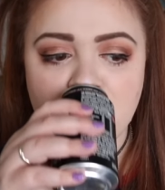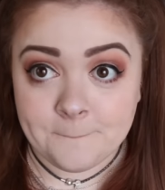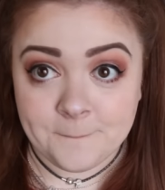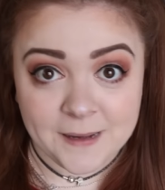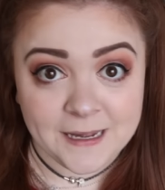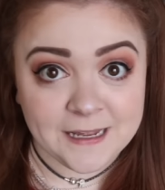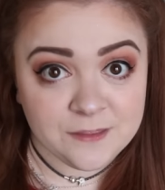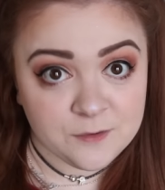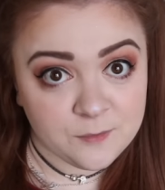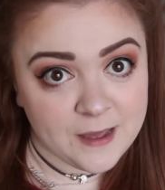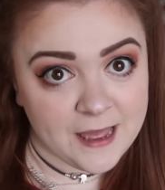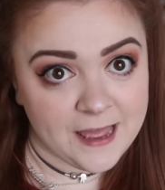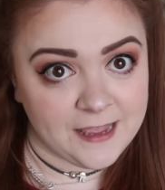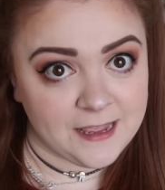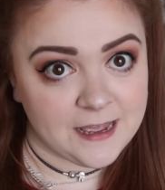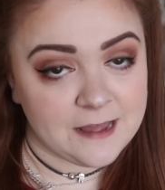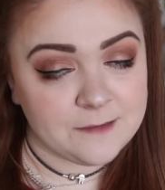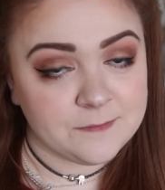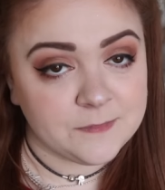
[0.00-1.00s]
By the
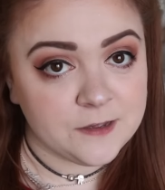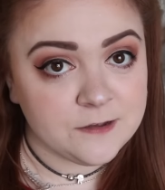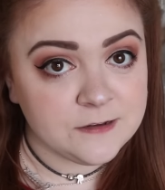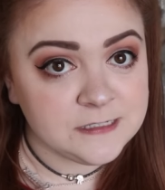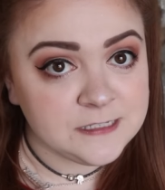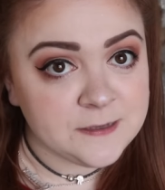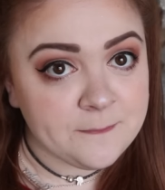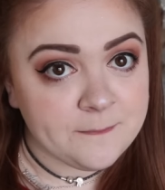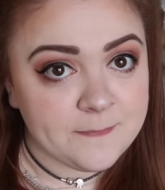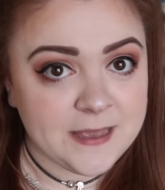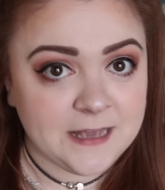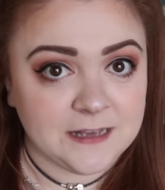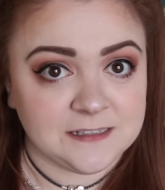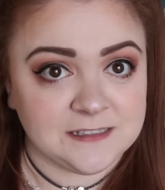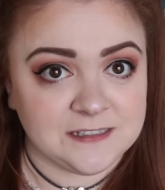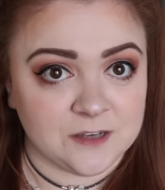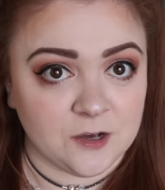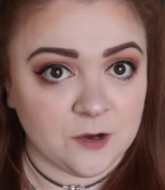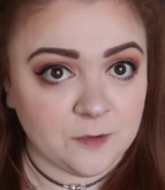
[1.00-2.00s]
way, I'm going to
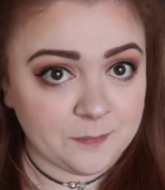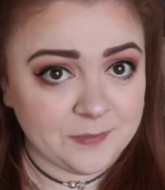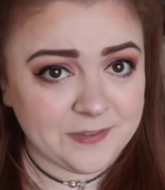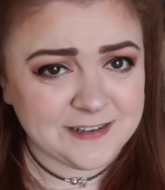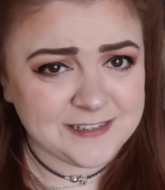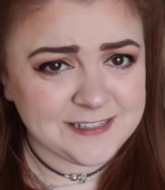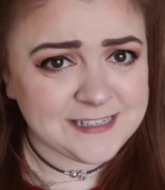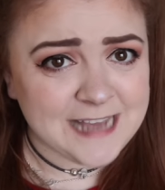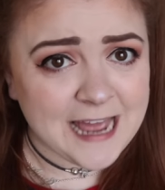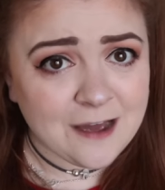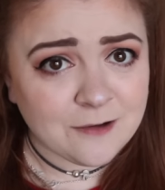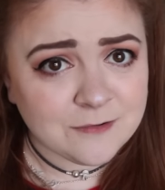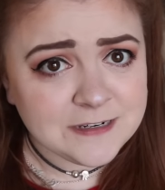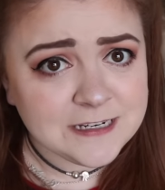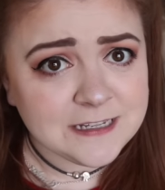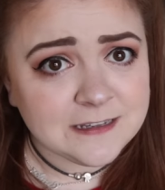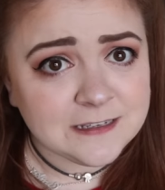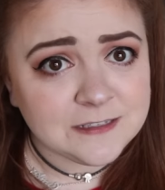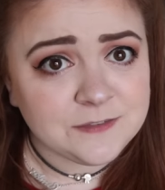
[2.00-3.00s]
mix up the
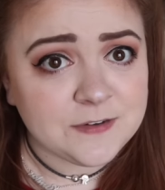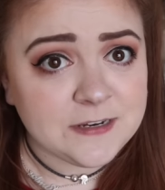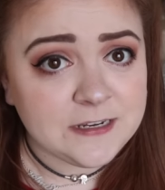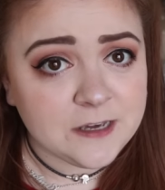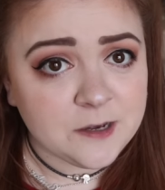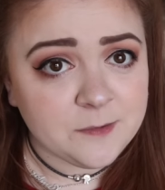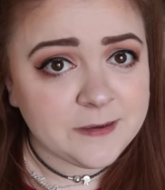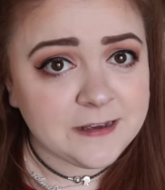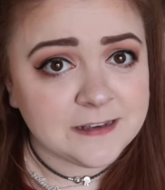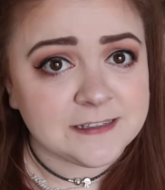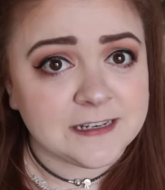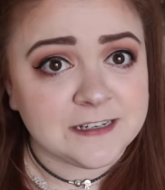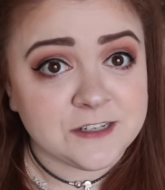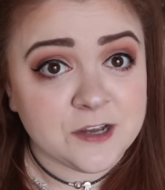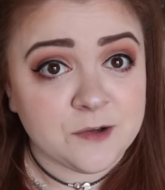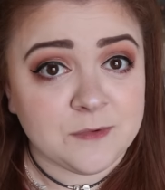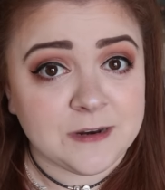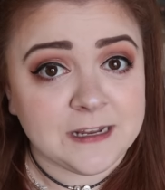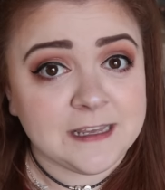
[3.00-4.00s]
sound in this video because I
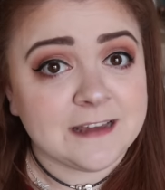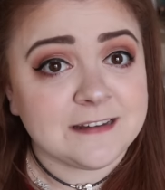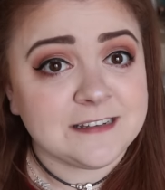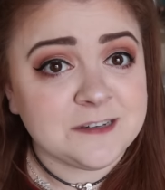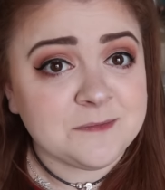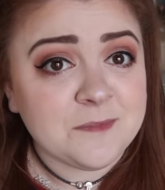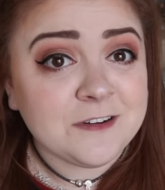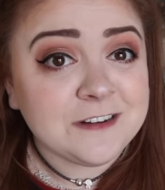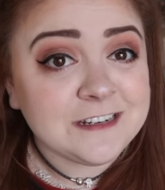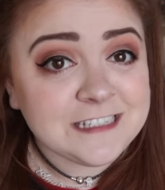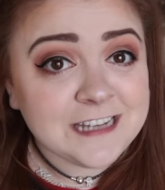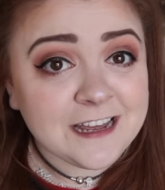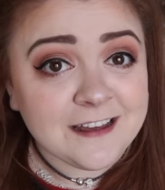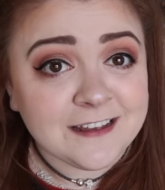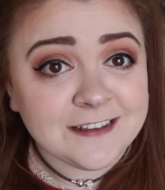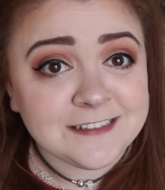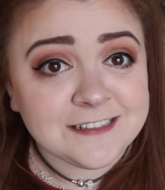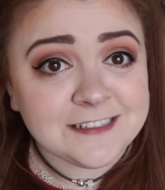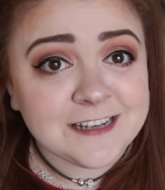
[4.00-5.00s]
don't want to get
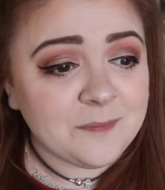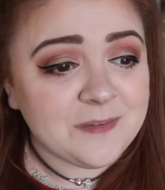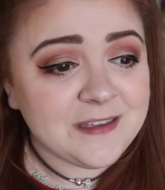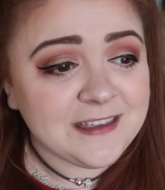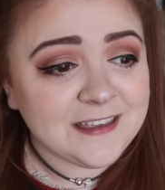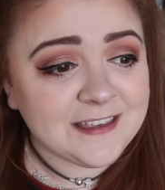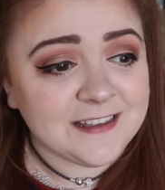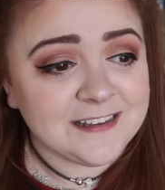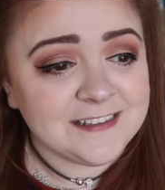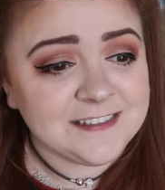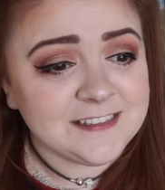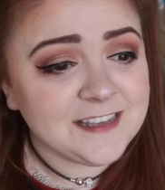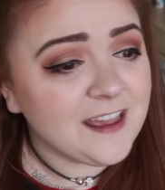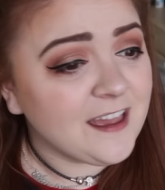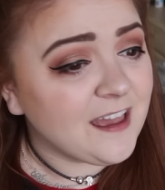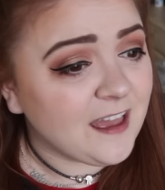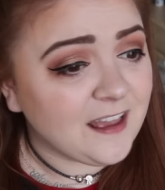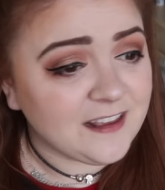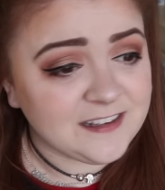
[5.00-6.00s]
demonetized because
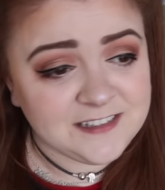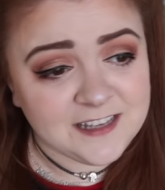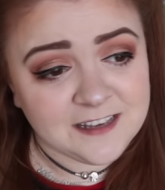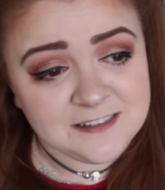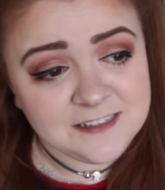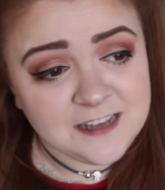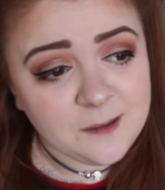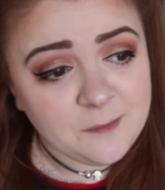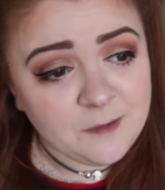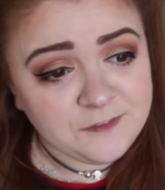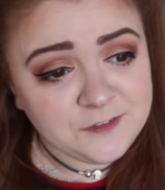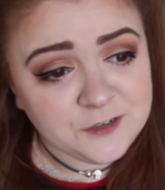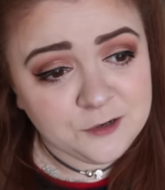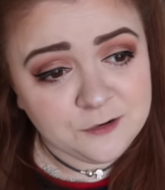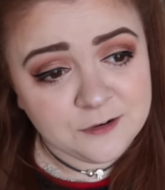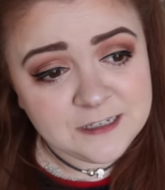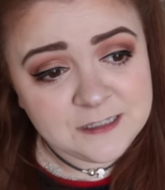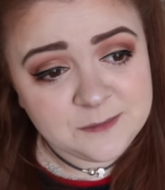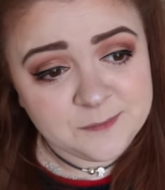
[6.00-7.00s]
it's that time after
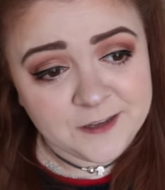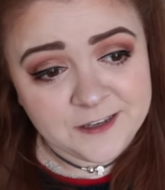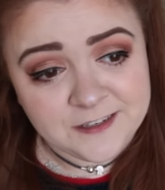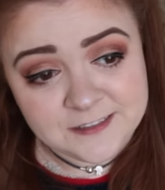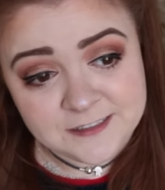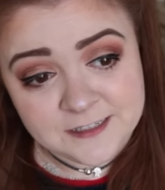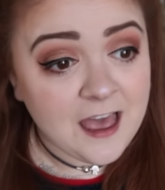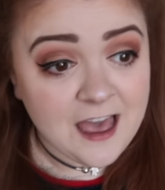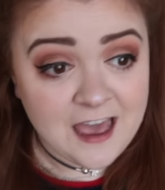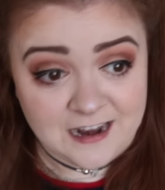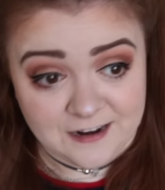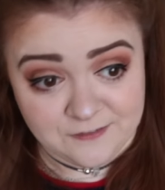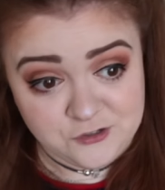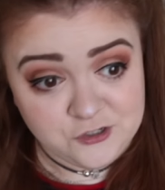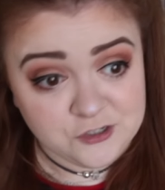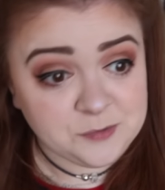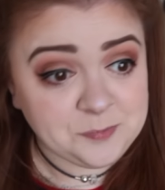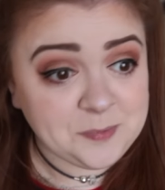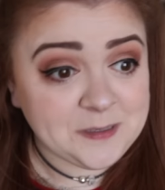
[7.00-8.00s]
Christmas and I've
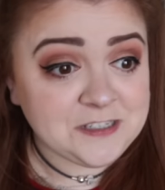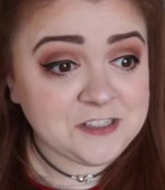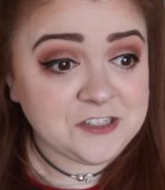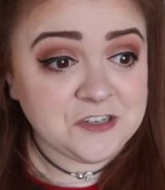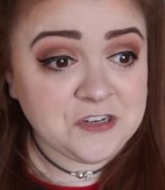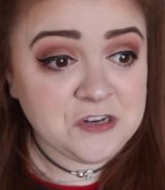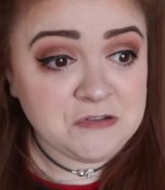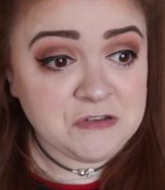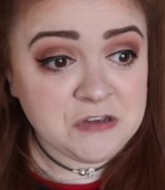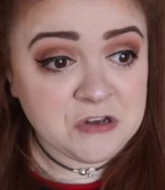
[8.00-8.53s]
just been to New